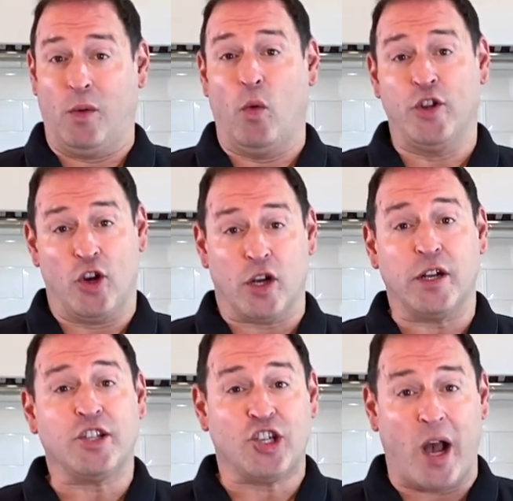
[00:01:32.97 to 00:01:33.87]
When you're
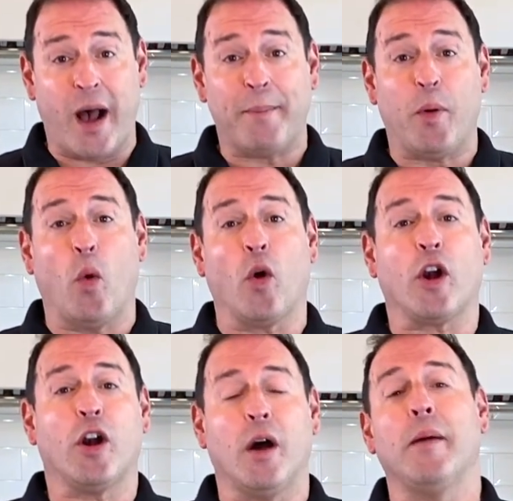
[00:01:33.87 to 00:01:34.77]
gonna chop or
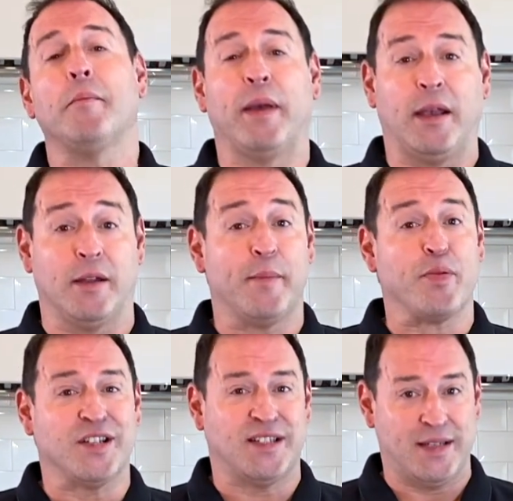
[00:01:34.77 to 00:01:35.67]
cut bacon in
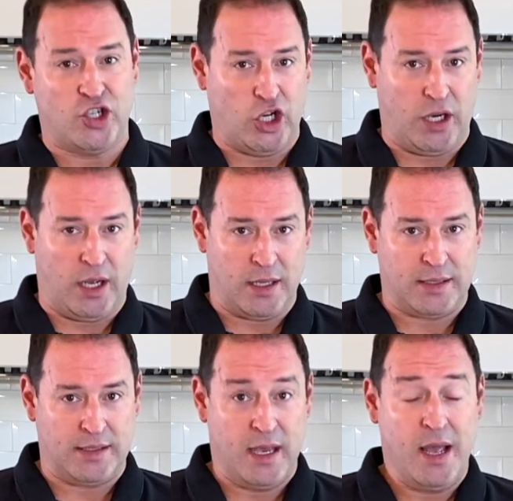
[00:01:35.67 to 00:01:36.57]
precision
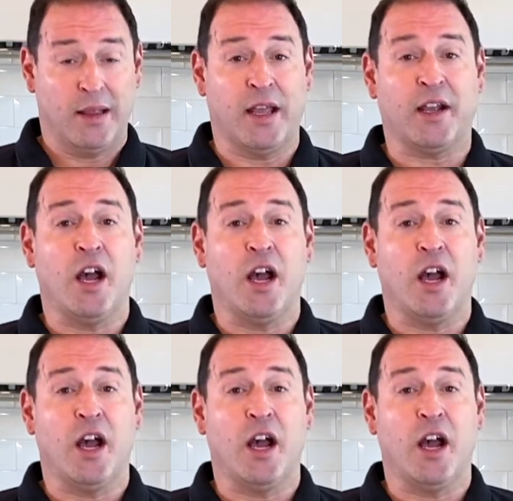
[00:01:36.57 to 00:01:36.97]
cuts, like